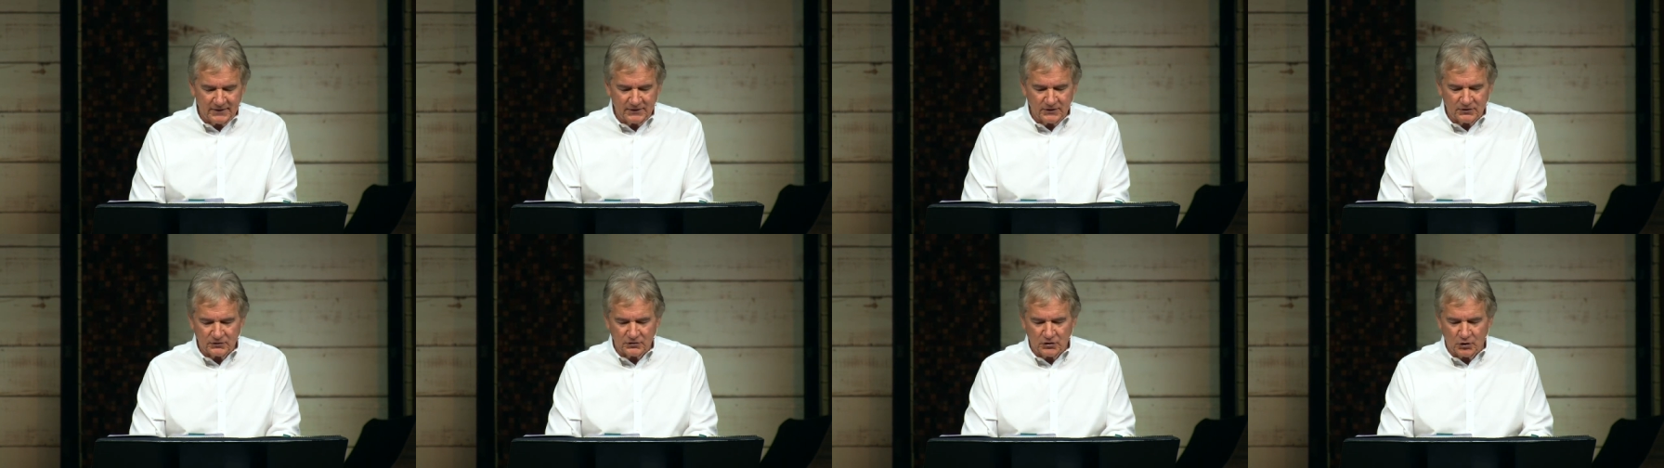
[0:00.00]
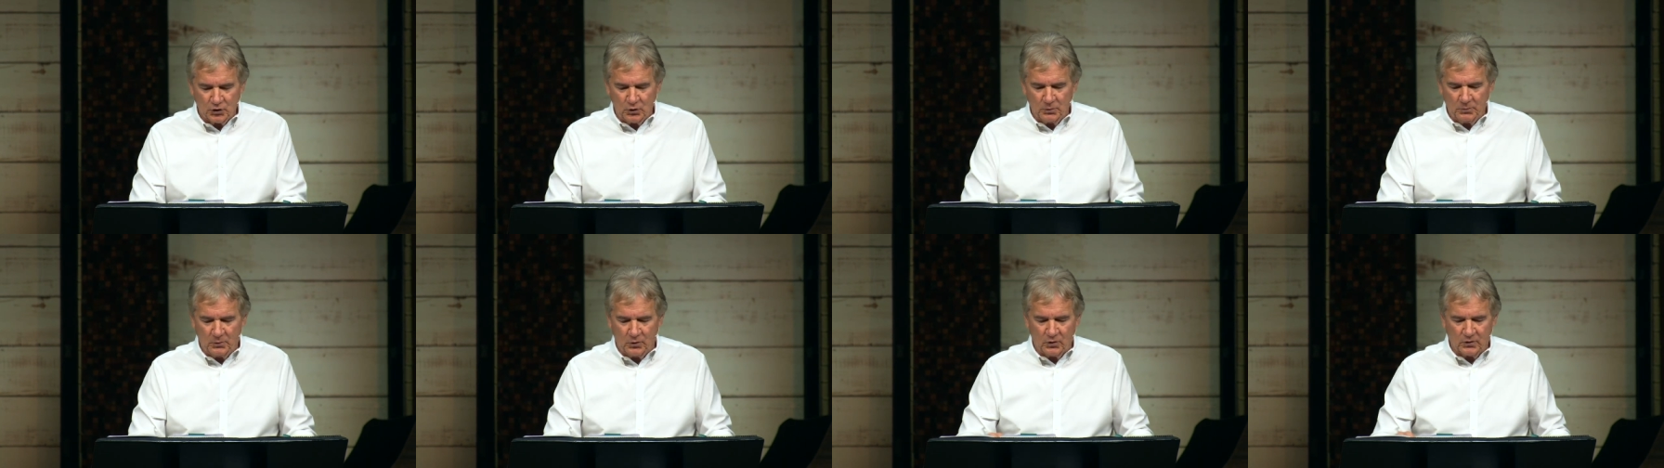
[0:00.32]
here
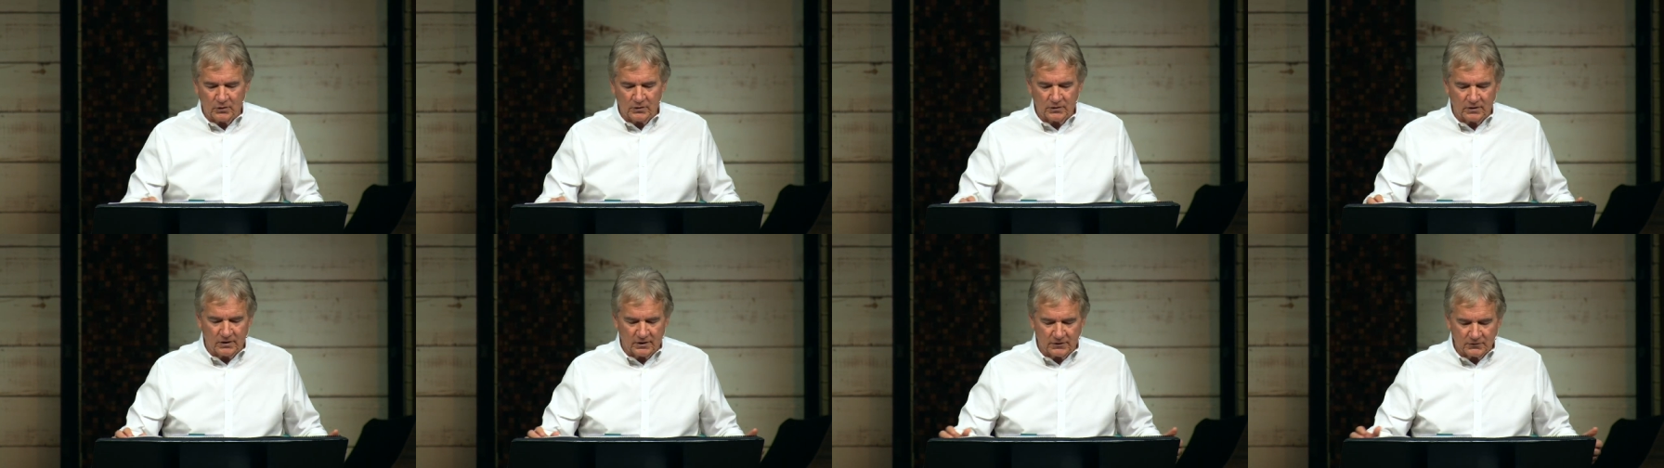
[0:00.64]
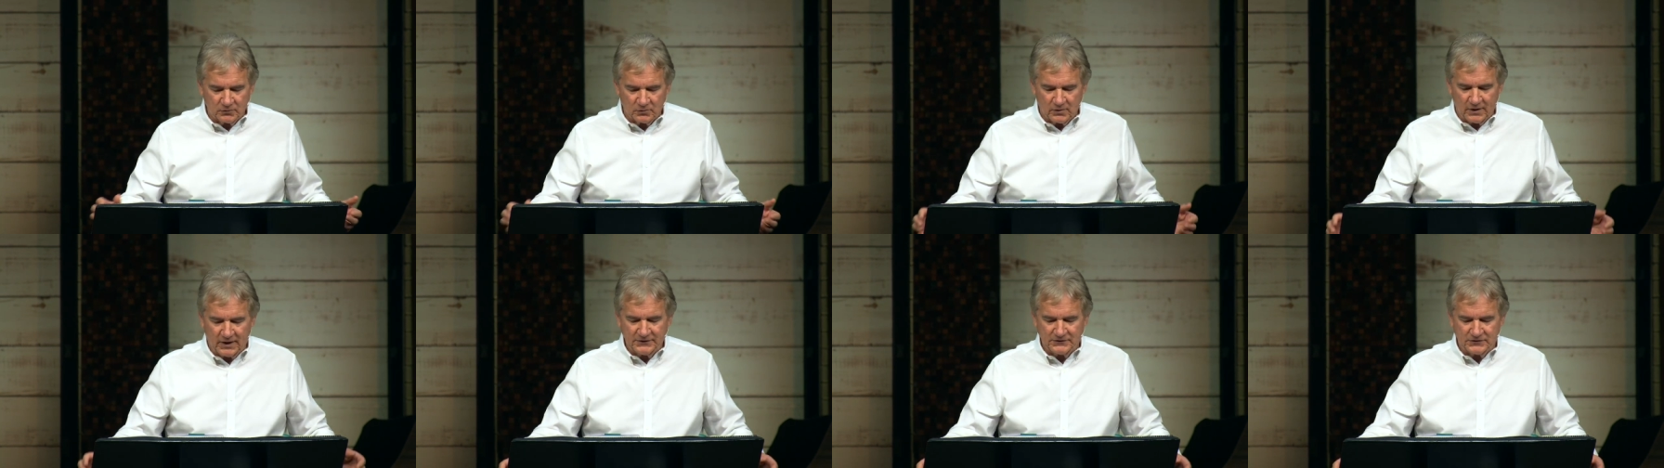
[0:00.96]
no more
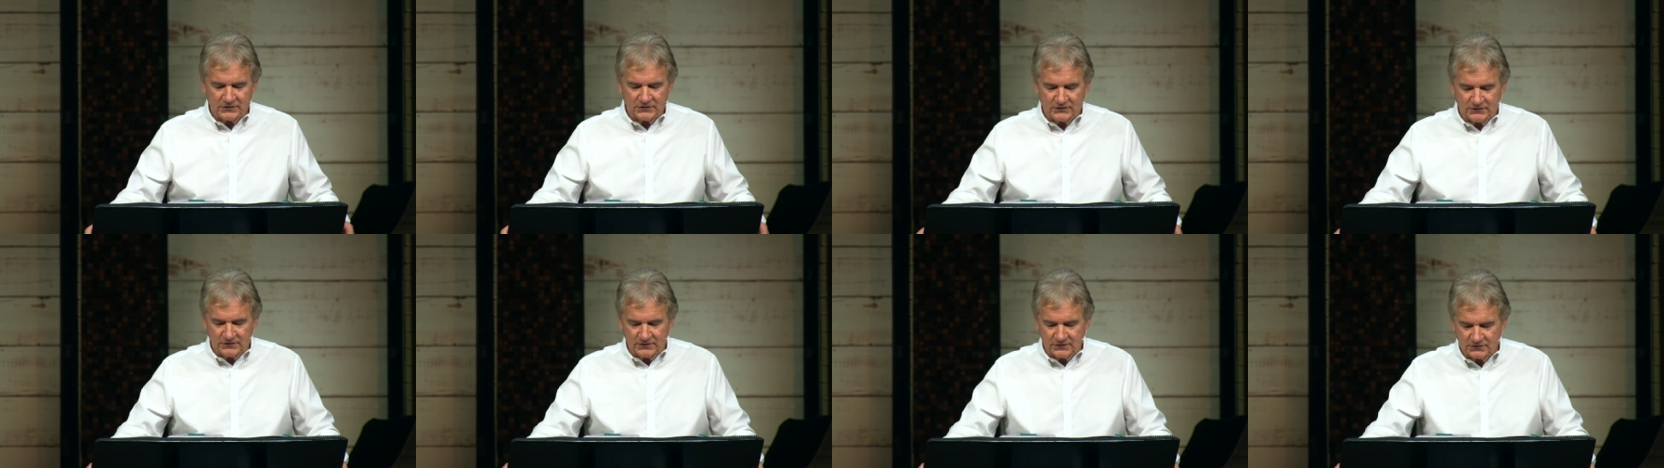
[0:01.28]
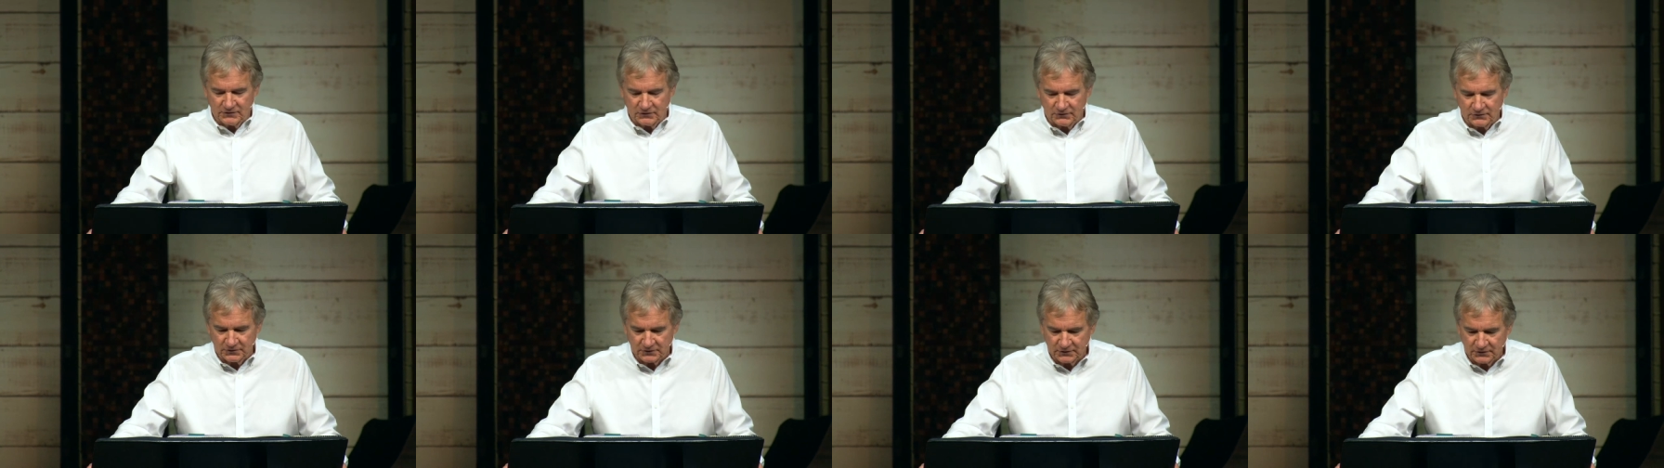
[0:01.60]

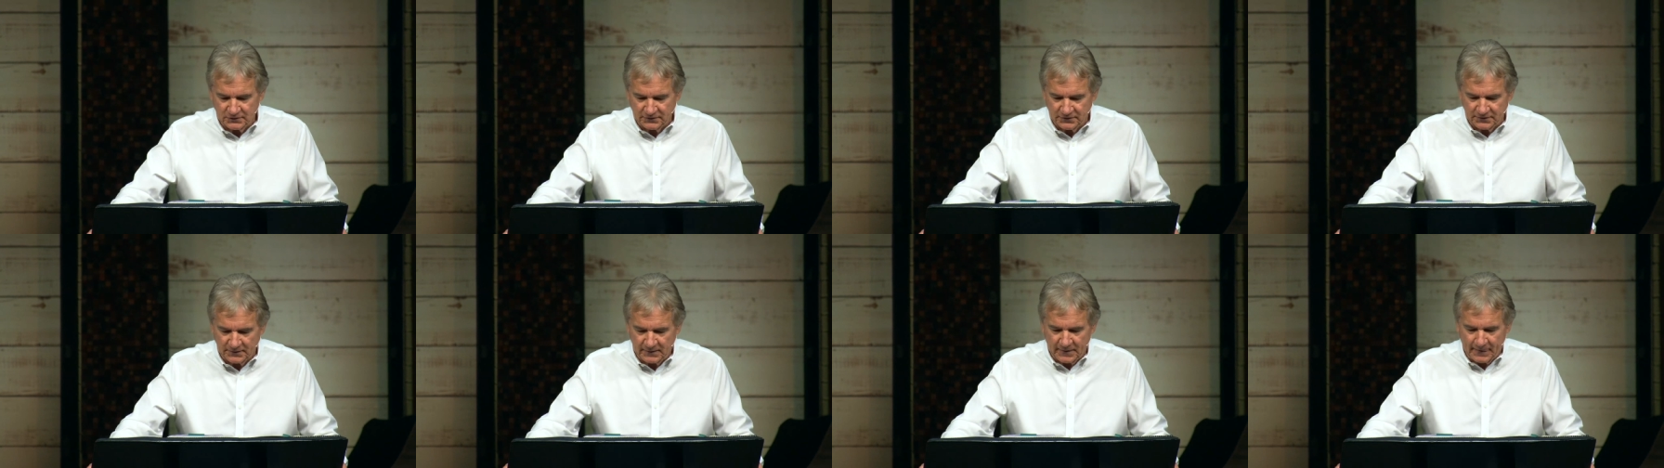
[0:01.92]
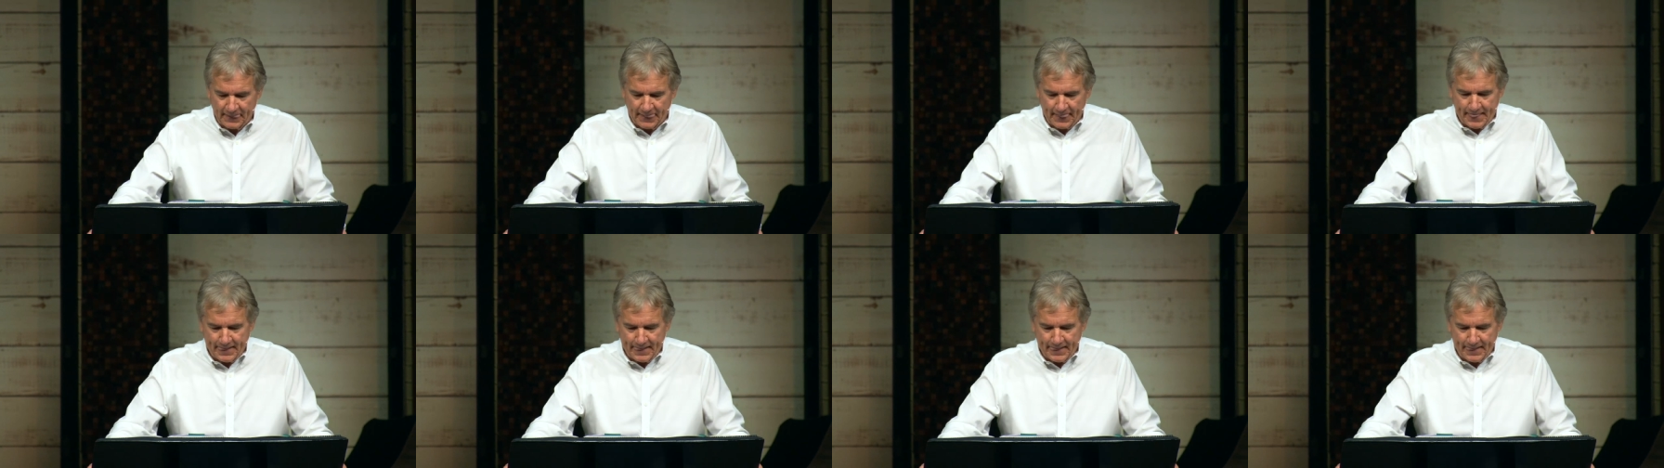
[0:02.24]
unrighteousness on earth,